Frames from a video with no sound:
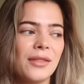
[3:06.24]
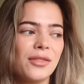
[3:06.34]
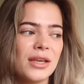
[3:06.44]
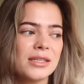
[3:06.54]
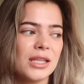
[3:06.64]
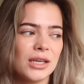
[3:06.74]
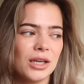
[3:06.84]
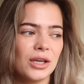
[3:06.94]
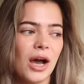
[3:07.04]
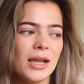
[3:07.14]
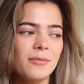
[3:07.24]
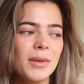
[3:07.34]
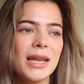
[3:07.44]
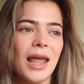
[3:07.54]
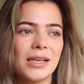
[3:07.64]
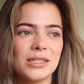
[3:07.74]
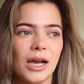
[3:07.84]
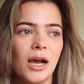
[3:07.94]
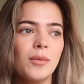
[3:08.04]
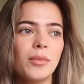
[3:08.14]
and things that can kind of be layered
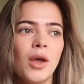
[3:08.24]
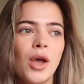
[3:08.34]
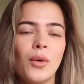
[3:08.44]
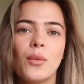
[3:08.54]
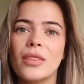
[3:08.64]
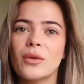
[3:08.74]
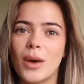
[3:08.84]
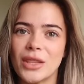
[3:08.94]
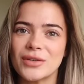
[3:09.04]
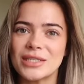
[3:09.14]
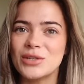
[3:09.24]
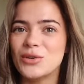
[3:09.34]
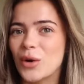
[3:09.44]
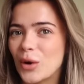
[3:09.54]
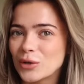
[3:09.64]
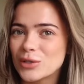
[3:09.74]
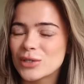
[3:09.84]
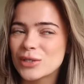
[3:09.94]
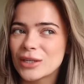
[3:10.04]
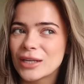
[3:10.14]
up when the weather is
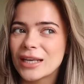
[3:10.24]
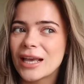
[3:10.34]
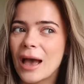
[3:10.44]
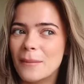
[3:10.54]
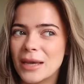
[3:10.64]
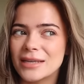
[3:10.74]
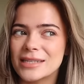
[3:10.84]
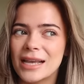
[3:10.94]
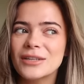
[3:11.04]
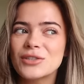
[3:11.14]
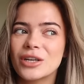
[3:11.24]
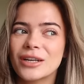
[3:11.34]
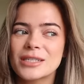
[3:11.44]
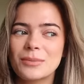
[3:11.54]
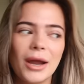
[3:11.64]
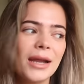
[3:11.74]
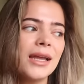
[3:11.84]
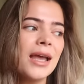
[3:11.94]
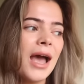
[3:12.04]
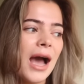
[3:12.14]
not amazing during
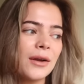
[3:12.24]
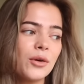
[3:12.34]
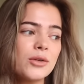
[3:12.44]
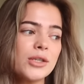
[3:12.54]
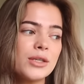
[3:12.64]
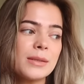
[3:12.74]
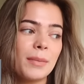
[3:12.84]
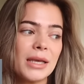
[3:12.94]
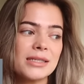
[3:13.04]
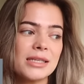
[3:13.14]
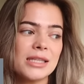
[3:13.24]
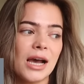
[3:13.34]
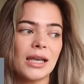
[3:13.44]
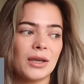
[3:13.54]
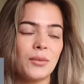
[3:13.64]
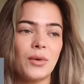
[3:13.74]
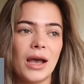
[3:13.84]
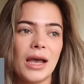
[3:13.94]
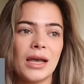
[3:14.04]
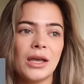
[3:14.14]
spring, and also some pieces that I can
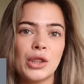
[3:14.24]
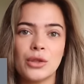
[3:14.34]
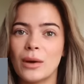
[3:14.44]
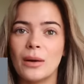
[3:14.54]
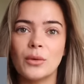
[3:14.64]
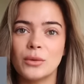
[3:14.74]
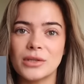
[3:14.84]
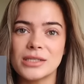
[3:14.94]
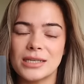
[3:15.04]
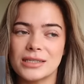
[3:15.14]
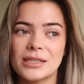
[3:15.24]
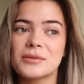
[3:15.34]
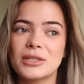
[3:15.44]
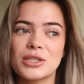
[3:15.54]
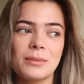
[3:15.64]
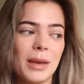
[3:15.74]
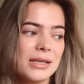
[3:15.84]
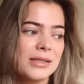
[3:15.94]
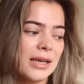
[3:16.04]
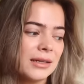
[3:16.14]
wear throughout all the seasons, which is
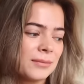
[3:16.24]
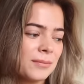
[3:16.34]
amazing.